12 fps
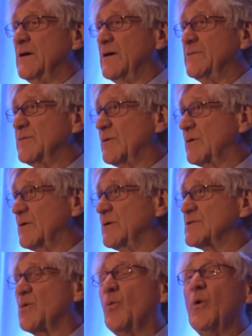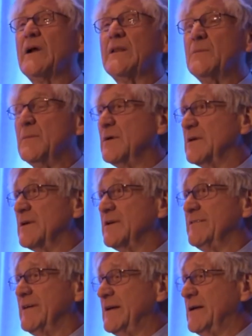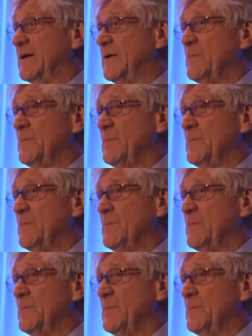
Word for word: of nuclear as a one in a million event.